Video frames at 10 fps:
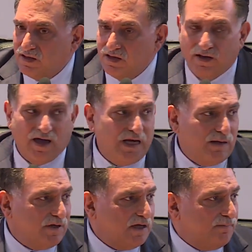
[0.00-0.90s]

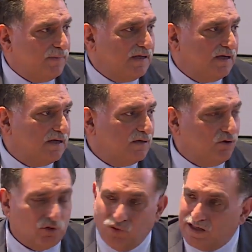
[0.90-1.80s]
approve
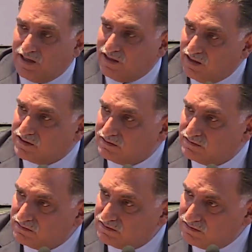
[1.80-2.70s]
what you
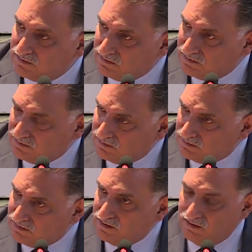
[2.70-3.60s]
already called
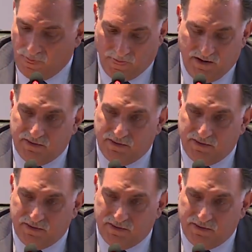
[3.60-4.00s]
for,